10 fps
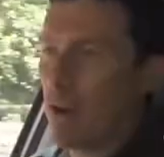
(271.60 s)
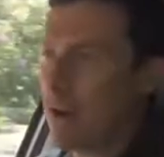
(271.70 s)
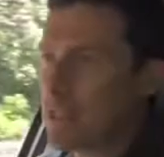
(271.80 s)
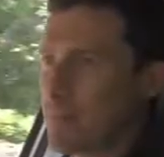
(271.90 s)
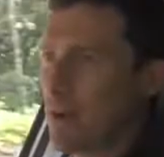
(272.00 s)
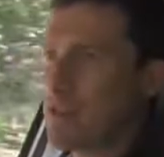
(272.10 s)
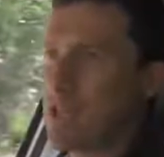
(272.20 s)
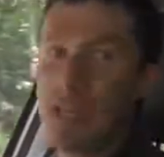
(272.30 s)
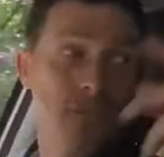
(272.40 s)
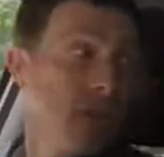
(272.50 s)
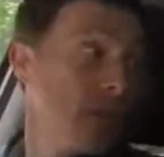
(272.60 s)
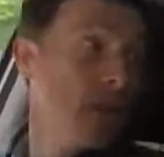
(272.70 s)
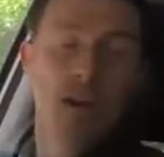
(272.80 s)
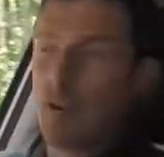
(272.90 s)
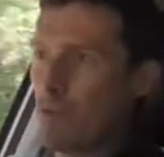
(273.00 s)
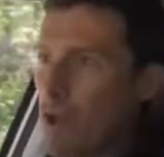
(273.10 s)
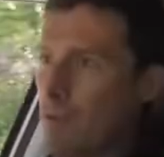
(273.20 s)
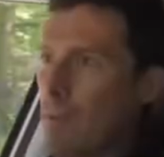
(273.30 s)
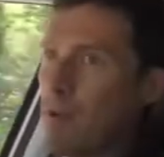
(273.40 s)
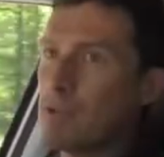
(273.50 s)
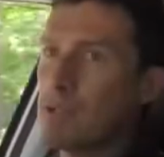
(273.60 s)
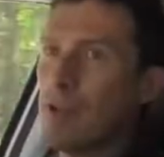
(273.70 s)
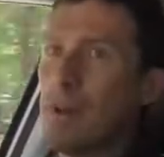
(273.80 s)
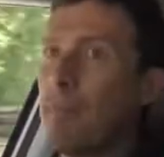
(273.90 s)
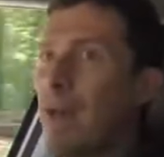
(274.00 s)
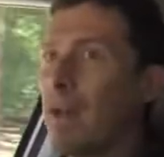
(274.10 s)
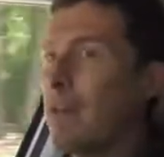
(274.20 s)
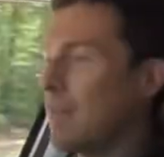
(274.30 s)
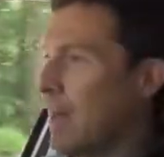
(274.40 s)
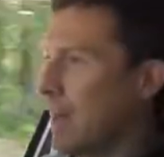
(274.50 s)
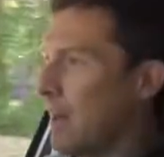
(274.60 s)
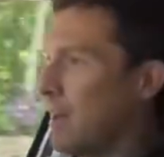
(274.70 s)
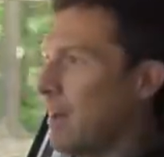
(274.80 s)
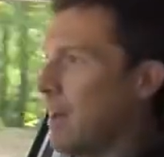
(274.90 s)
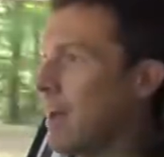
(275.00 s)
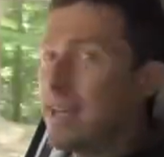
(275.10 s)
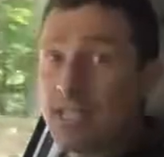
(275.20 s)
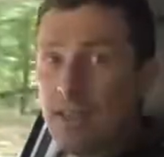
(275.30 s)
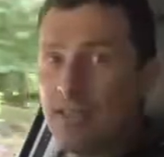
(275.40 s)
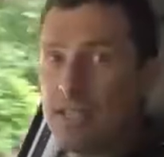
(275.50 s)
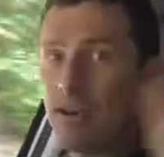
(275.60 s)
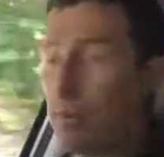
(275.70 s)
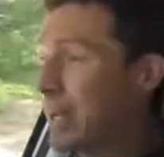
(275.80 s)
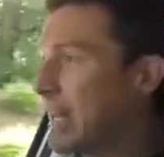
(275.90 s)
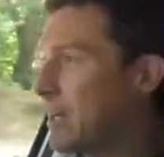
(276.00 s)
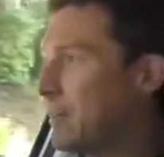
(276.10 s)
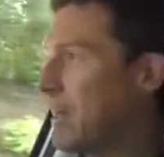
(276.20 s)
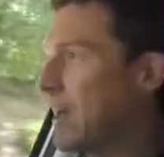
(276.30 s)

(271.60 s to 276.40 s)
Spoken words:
blind spots, even in the rearmost pillar there. And you can see for yourself by clicking up